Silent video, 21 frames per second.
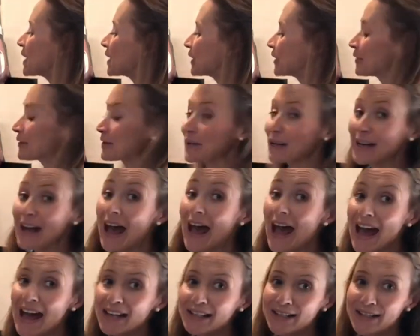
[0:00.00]
You can
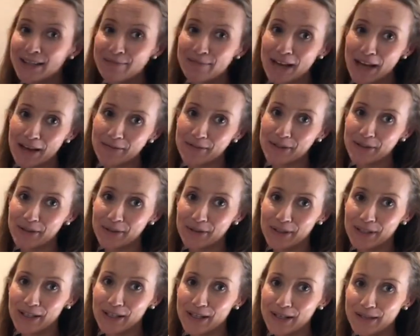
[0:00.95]
add some lavender
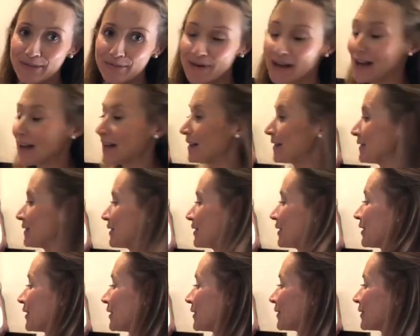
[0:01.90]
oil as well
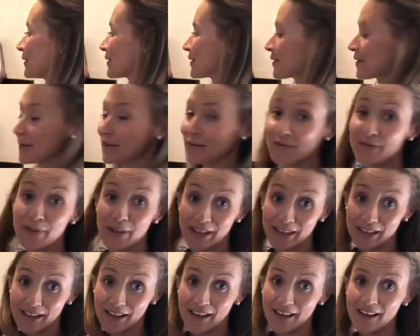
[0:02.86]
to the
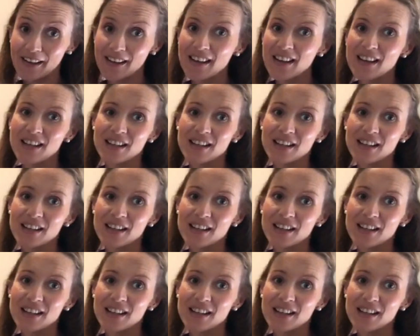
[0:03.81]
vinegar